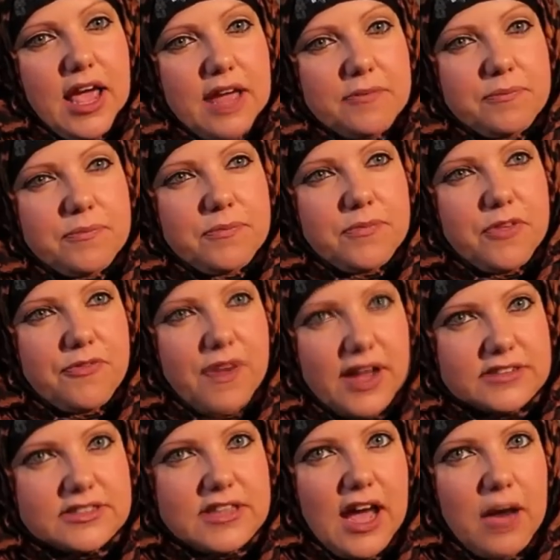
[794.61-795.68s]
and the
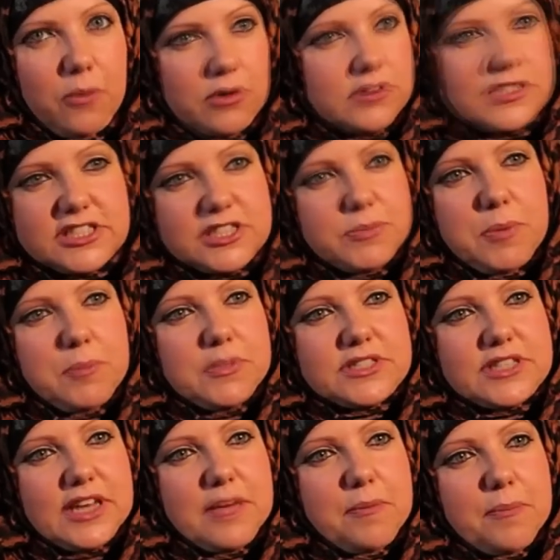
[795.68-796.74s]
fact that I wanted to be
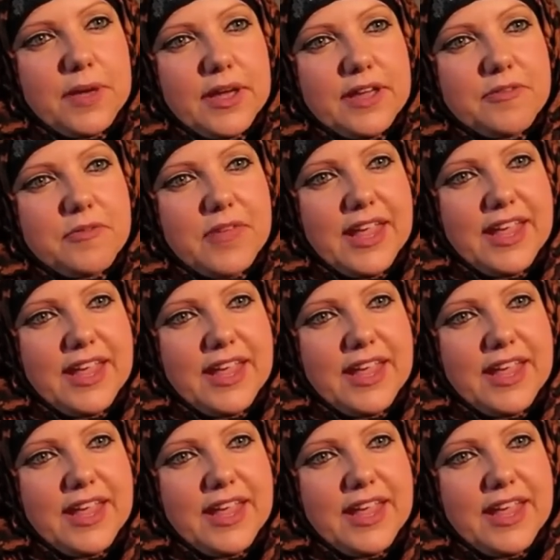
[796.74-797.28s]
Muslim but